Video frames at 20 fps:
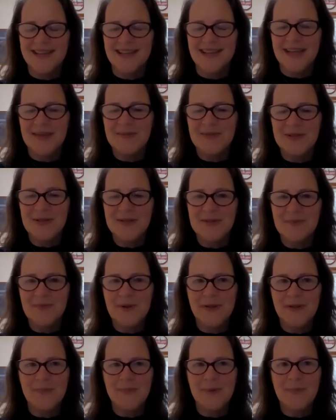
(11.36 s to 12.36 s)
I'm Dr.
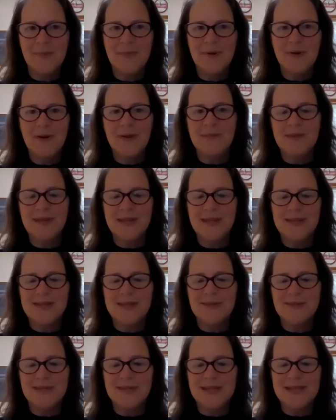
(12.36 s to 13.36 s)
Molly Pepper. I'm the
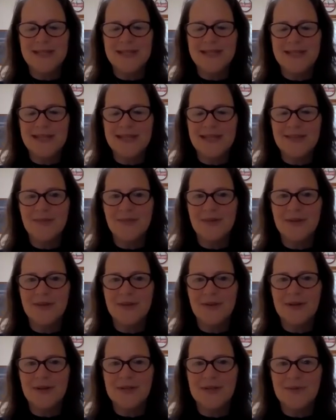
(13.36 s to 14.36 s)
Associate Dean for
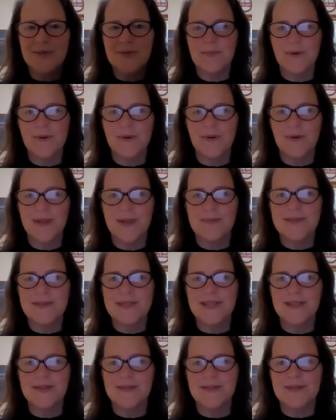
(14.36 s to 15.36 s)
Undergraduate Programs
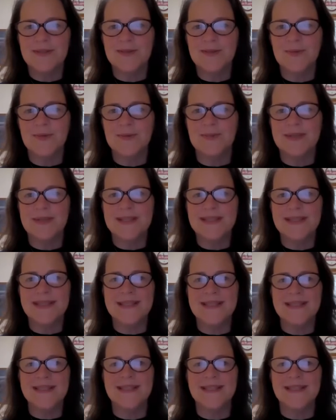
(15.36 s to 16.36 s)
here in the School of
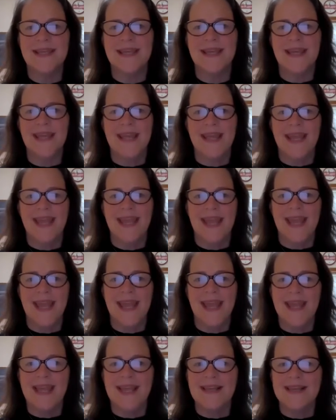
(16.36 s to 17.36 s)
Business.
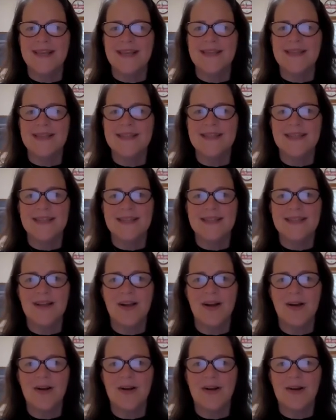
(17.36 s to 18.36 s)
And this is
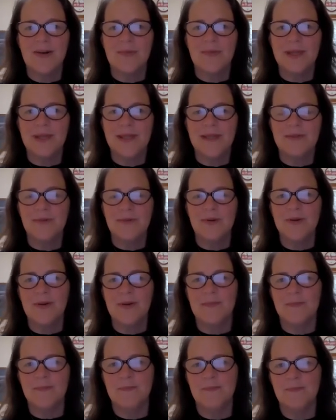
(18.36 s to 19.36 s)
our weekly
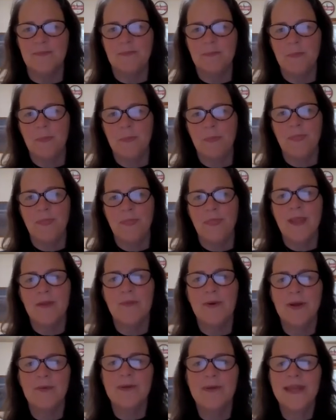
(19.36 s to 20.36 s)
forum
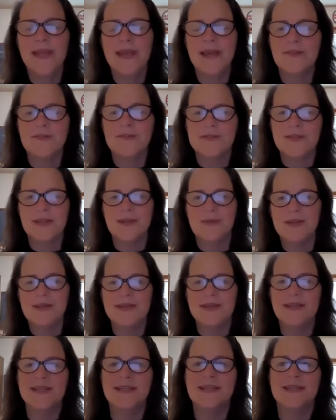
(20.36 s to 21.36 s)
where we gather as a
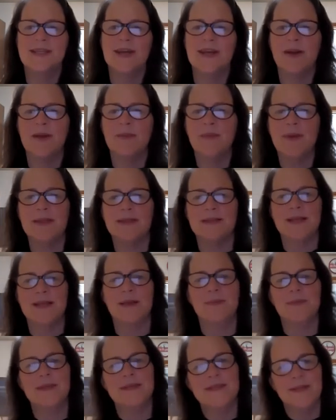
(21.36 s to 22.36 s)
community to talk about
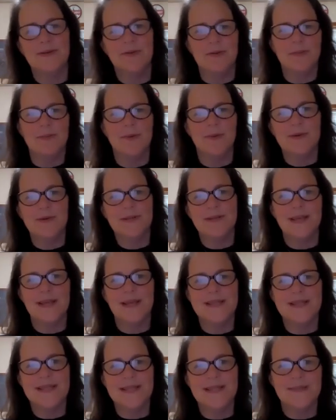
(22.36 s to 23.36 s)
topics that are important to
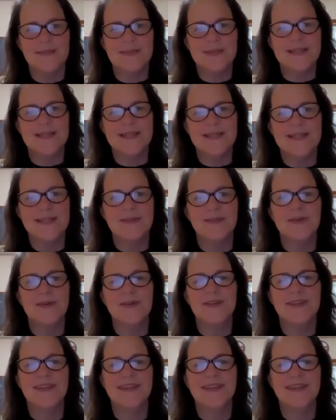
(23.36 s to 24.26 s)
us as a business school.